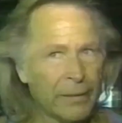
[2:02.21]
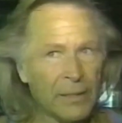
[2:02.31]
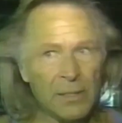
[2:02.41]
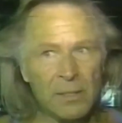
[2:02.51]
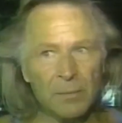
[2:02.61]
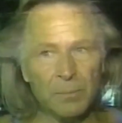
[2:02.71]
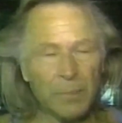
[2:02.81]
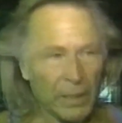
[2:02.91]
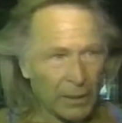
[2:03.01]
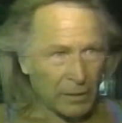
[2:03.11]
It's
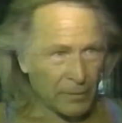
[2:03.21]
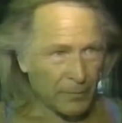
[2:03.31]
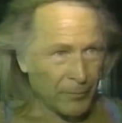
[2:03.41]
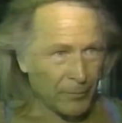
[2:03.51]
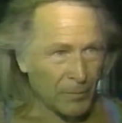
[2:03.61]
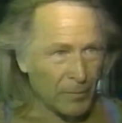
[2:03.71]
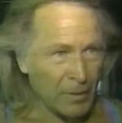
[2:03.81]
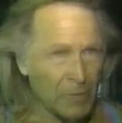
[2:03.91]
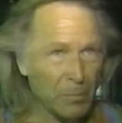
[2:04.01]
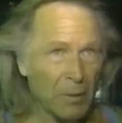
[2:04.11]
big.
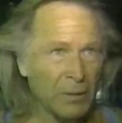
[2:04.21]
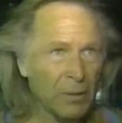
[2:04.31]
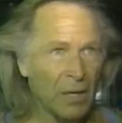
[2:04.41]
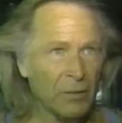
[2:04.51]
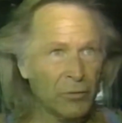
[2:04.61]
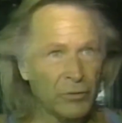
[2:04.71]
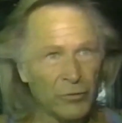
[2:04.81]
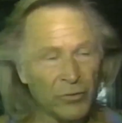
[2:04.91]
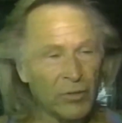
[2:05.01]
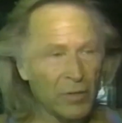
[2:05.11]
It's about one
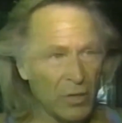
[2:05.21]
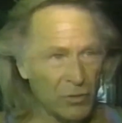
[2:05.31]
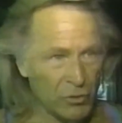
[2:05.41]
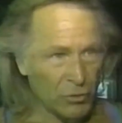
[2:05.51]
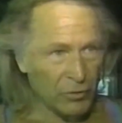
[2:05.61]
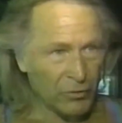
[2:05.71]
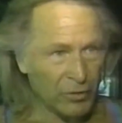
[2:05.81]
hundred fifty thousand square